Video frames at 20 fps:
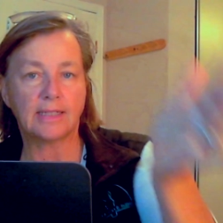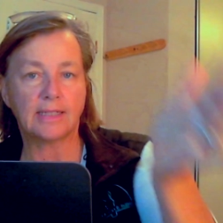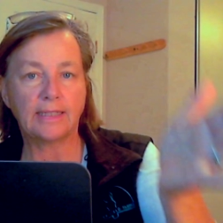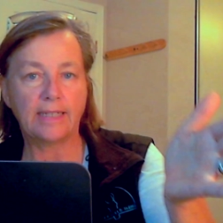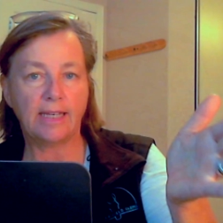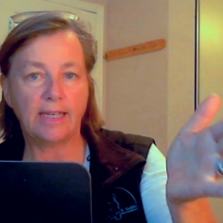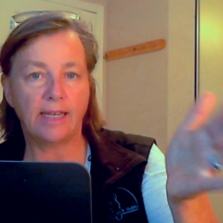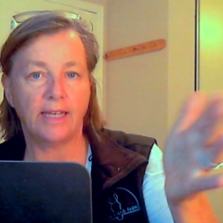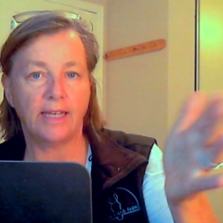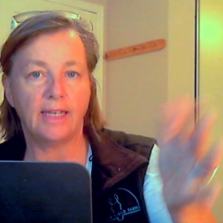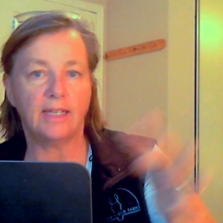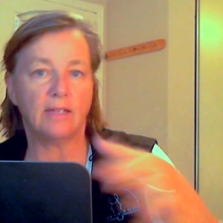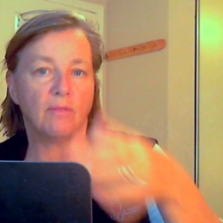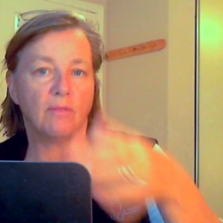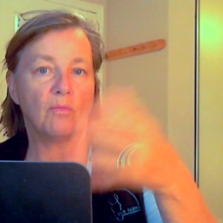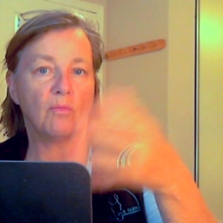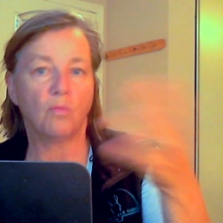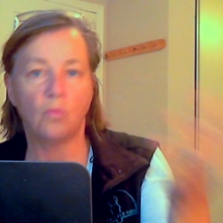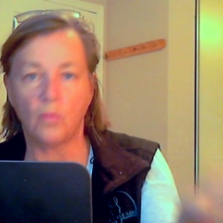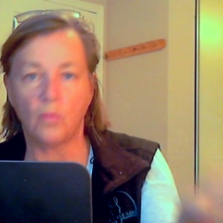lead
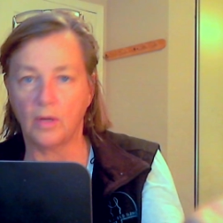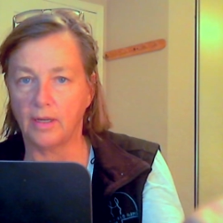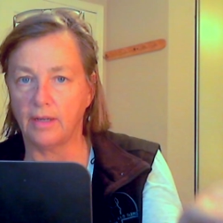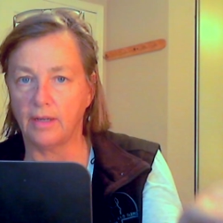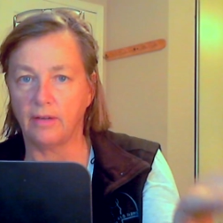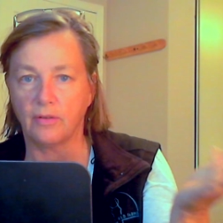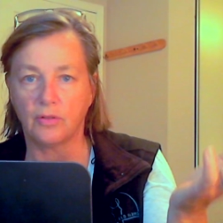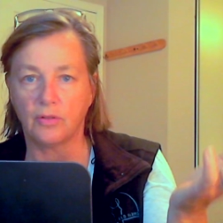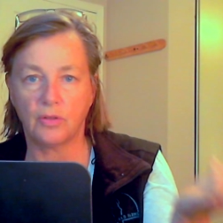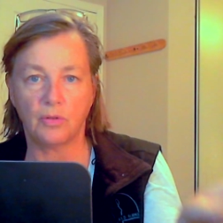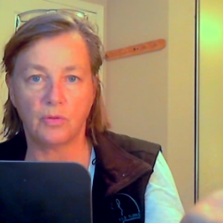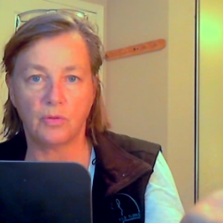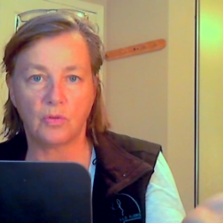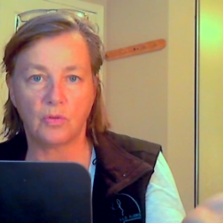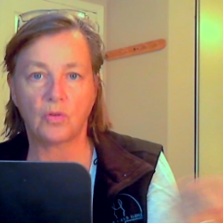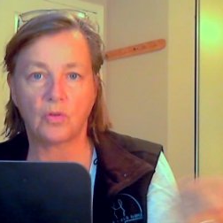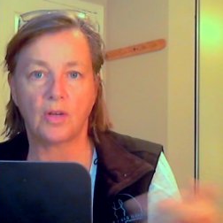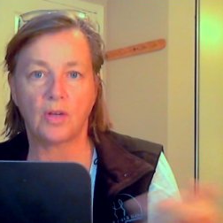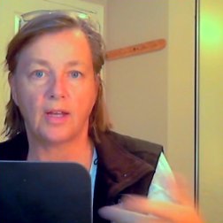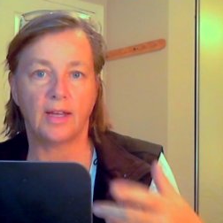one or two
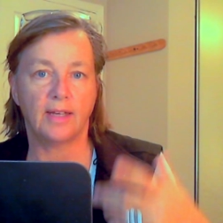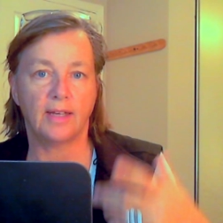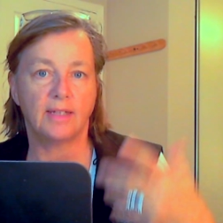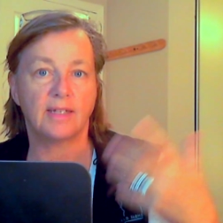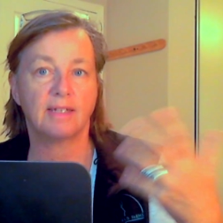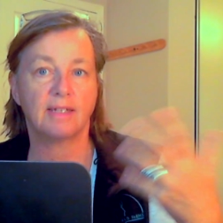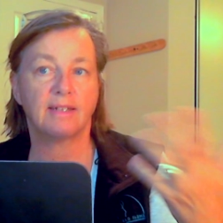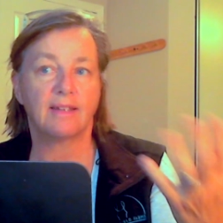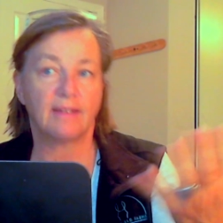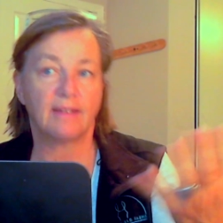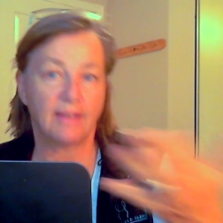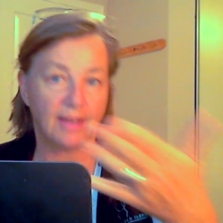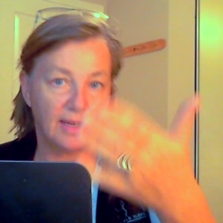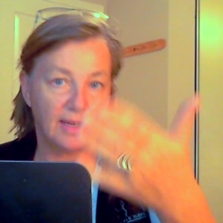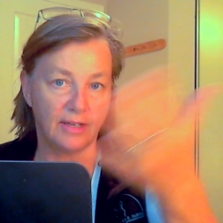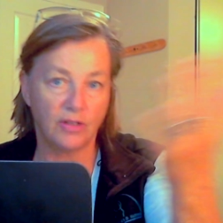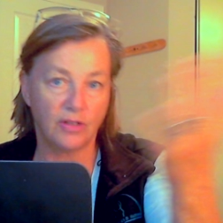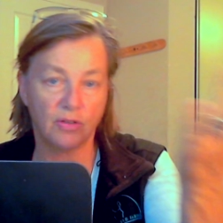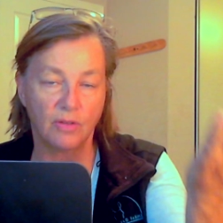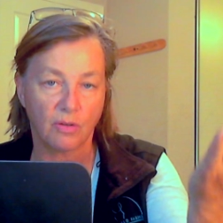strides
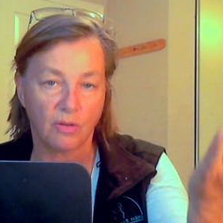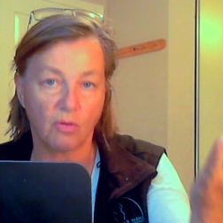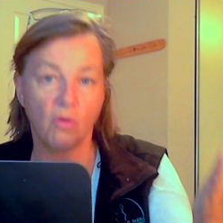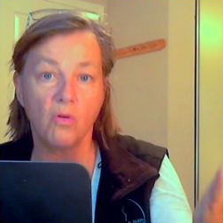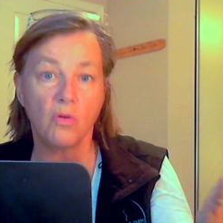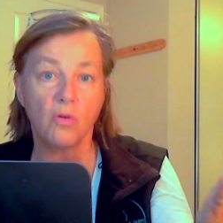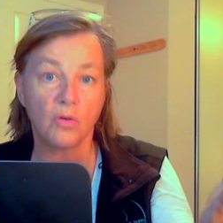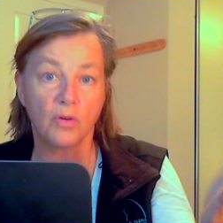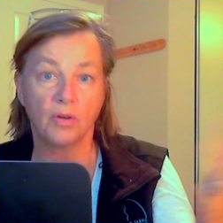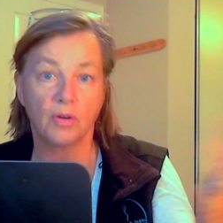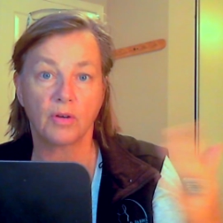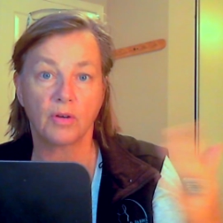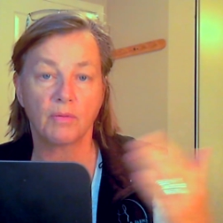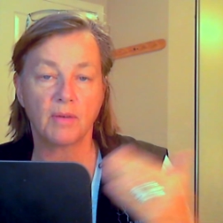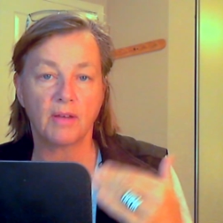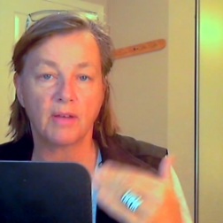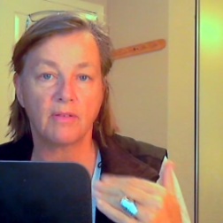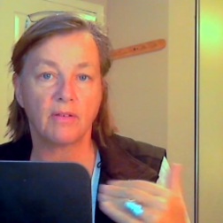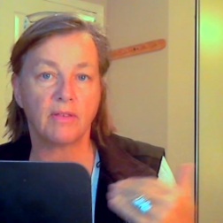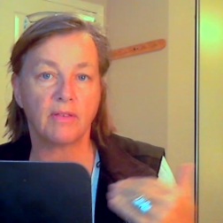into the corner
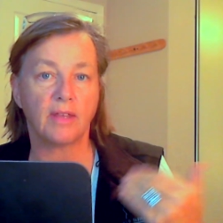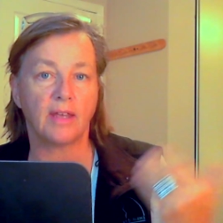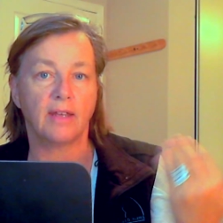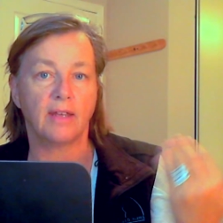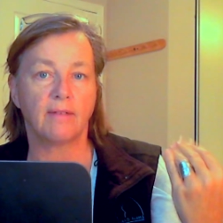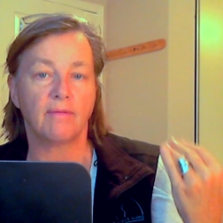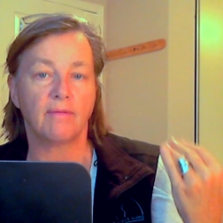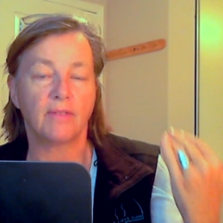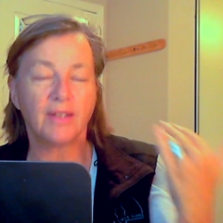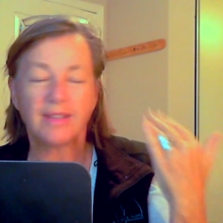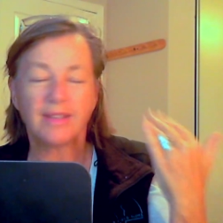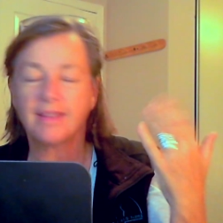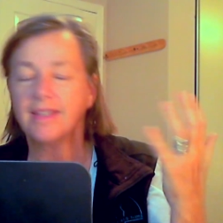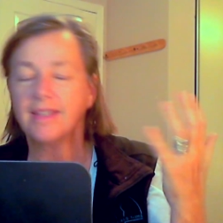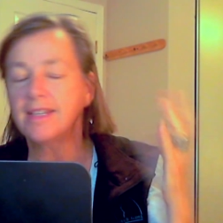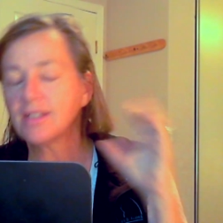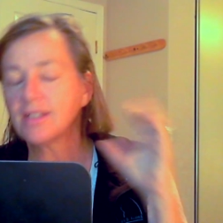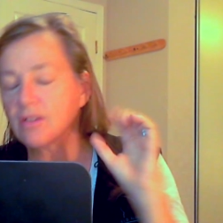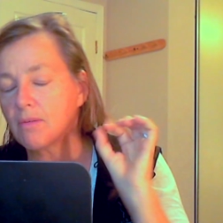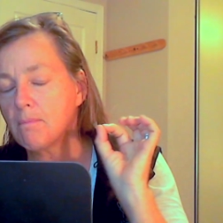rather than, th
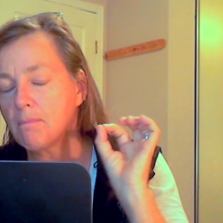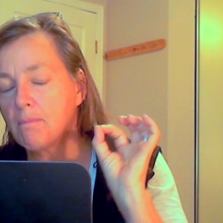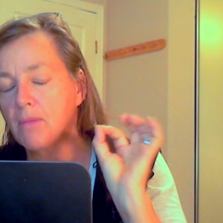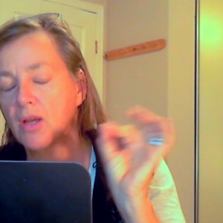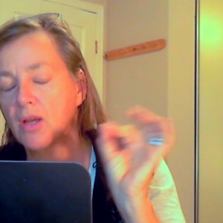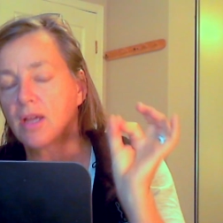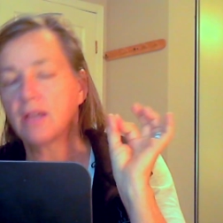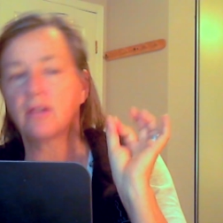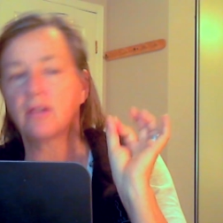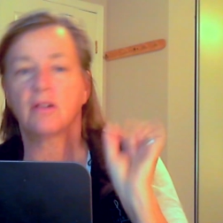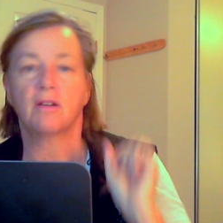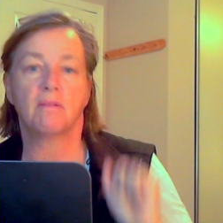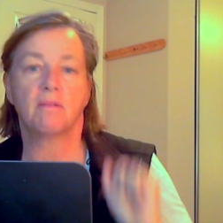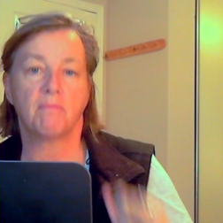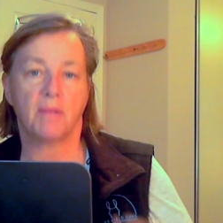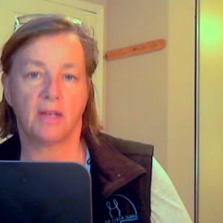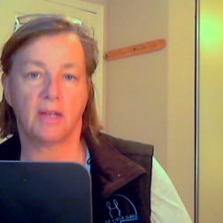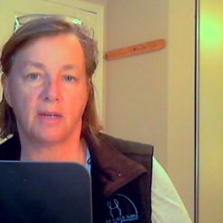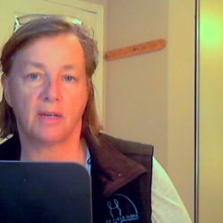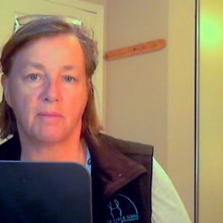these are minor,
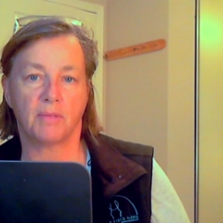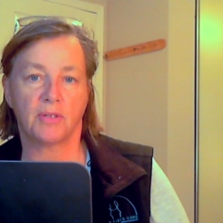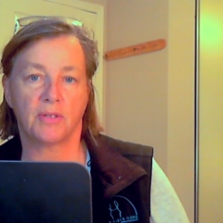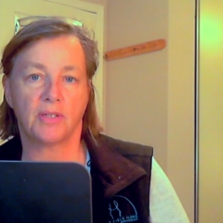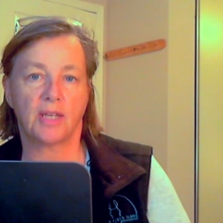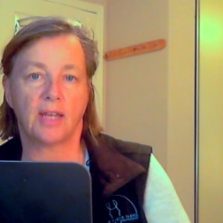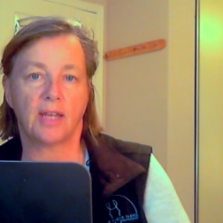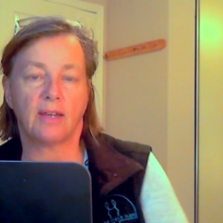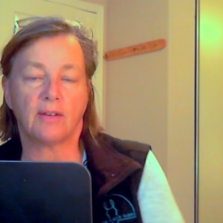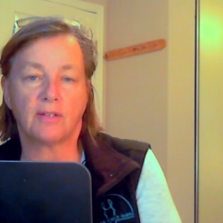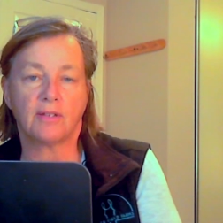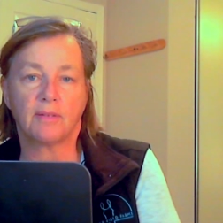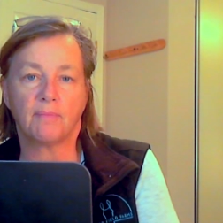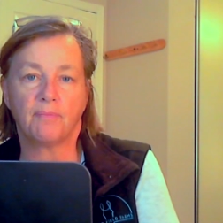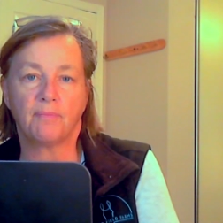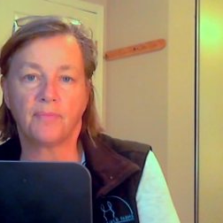minor mistakes.